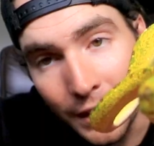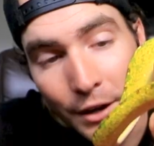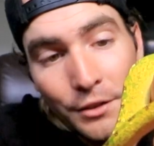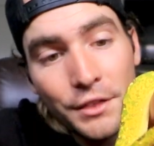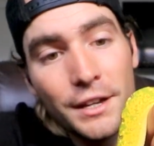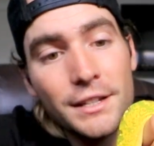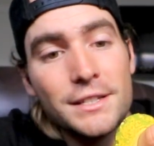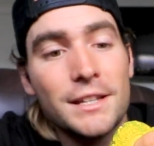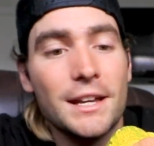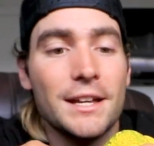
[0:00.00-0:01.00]
Now
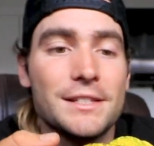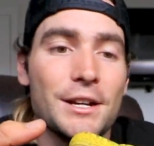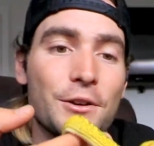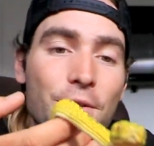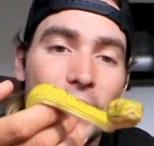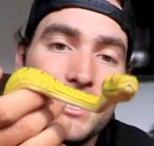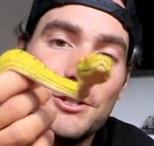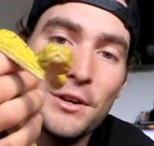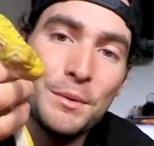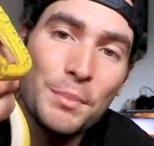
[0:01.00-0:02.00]
this is a green
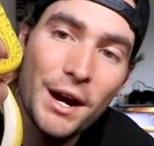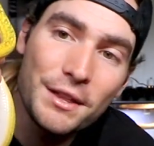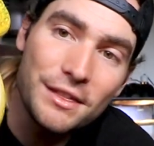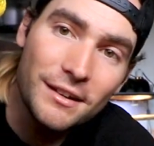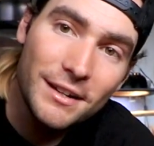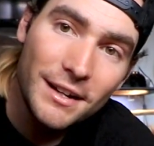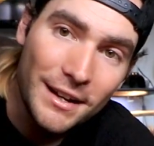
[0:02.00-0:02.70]
tree python,